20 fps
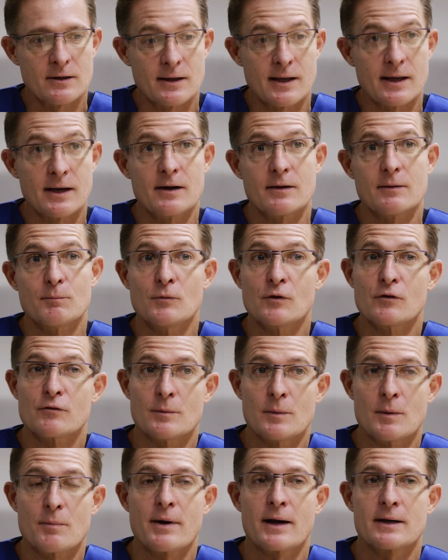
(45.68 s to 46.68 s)
and you get it more
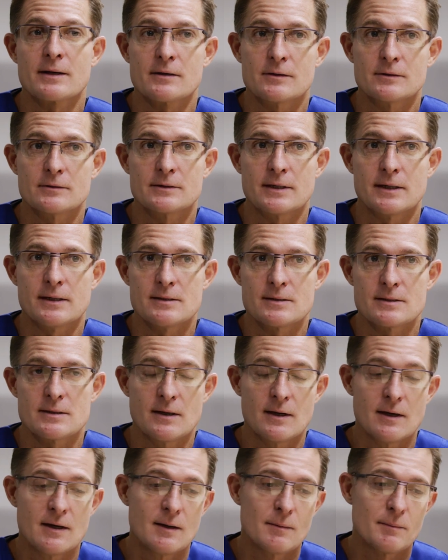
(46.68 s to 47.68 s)
from a practical sense,
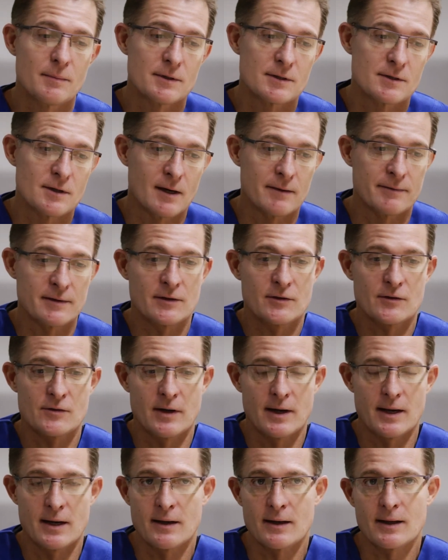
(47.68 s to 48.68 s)
but diving
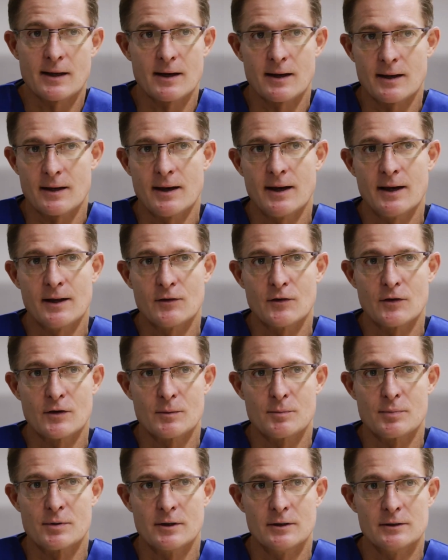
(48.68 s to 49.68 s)
straight in and getting a
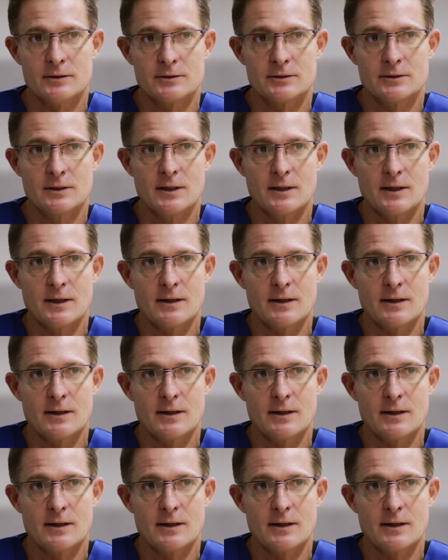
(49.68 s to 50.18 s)
hands-on approach,